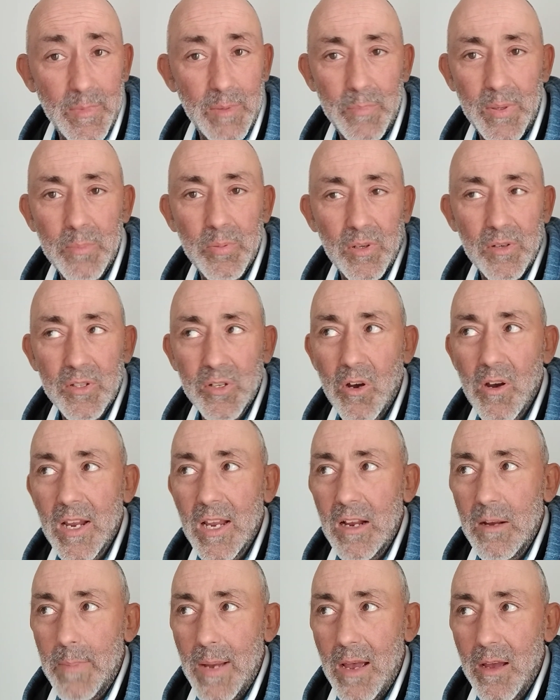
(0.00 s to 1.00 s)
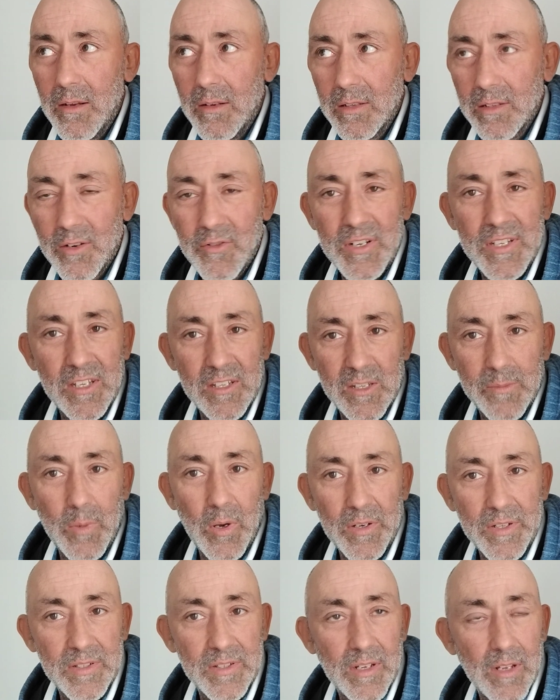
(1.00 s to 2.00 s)
people are talking about, and Chris had
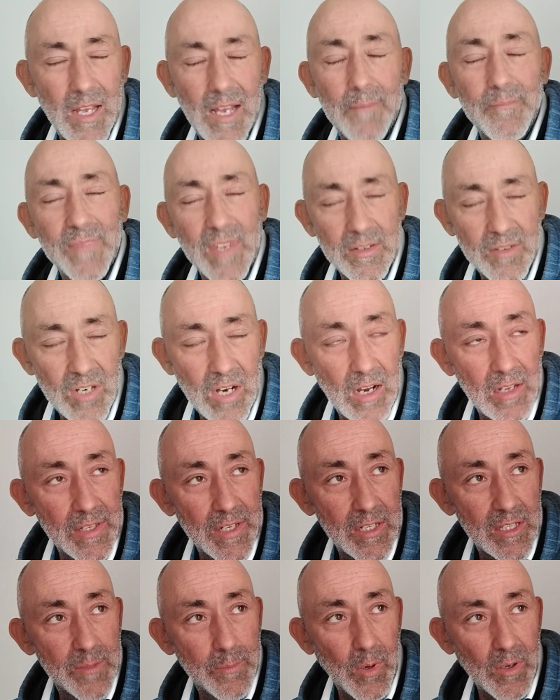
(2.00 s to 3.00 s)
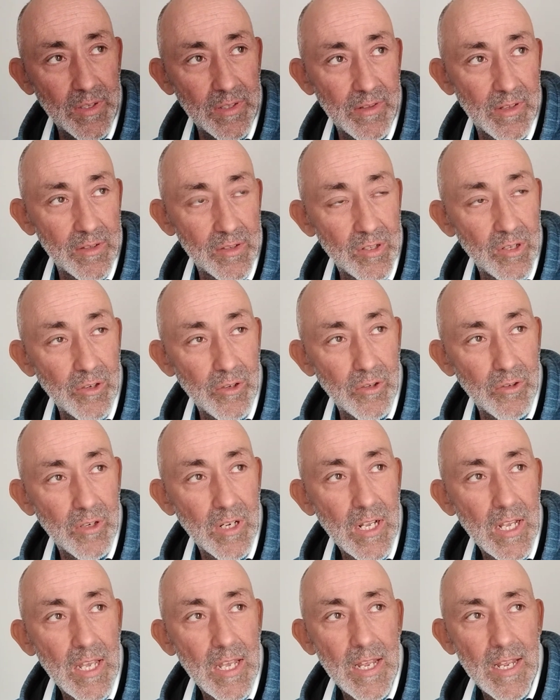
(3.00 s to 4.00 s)
spotted it, Charlie had spotted this too,